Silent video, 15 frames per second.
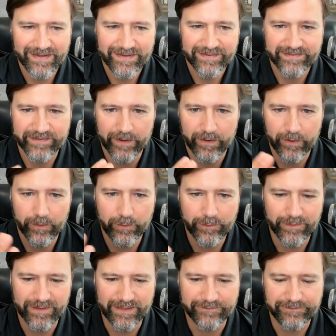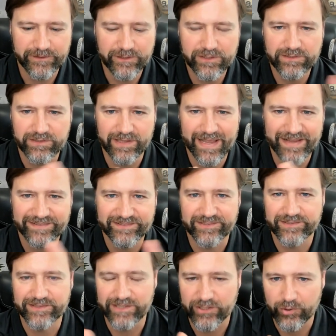So if you're
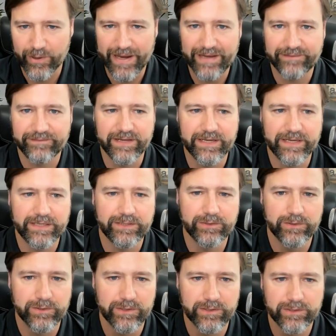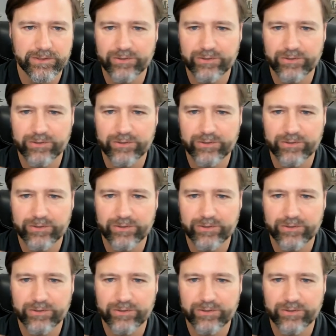laser engraving or